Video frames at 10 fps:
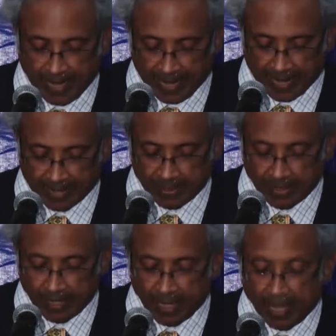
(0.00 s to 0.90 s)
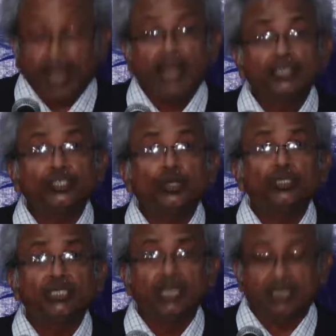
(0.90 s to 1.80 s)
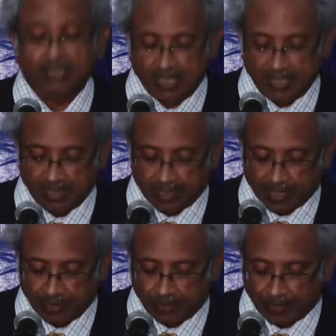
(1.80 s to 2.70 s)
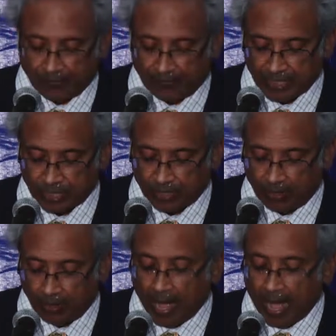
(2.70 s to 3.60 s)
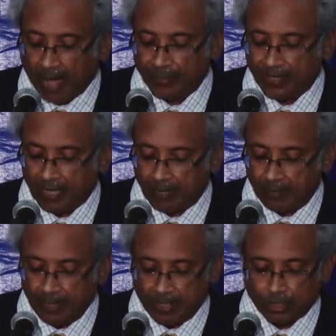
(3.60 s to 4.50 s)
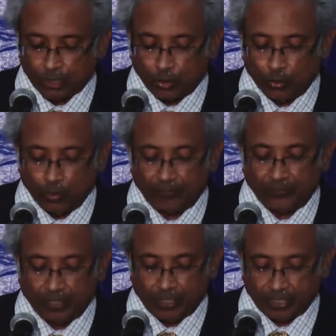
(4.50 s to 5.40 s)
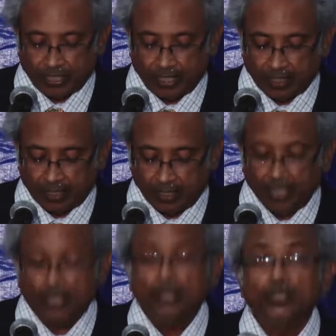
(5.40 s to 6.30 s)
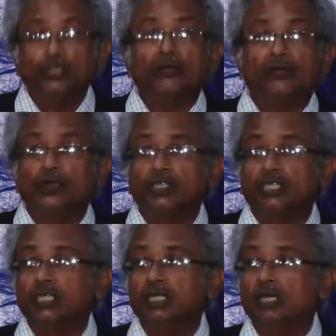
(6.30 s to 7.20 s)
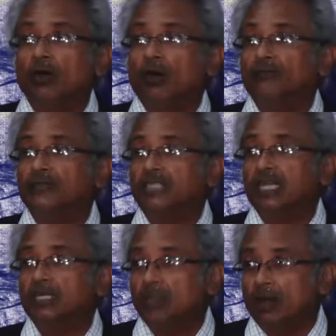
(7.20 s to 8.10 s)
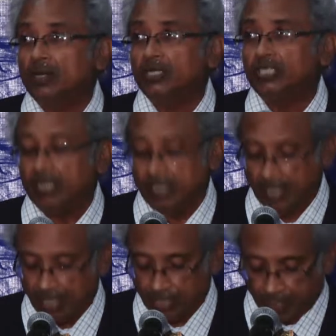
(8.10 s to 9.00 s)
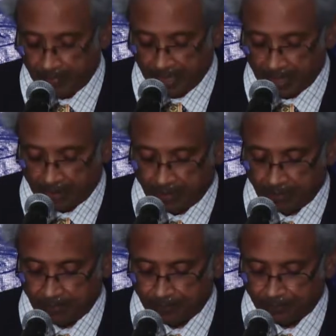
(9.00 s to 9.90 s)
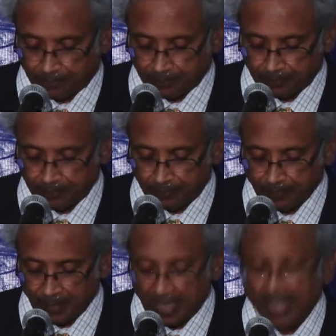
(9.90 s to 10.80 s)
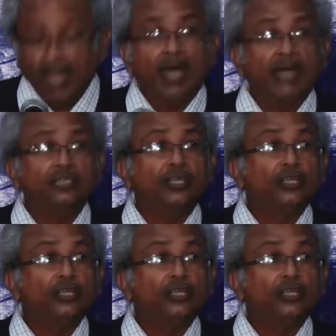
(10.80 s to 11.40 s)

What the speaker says: and associate dean and professor at the Caribbean School of Nursing, University of Technology, Jamaica. At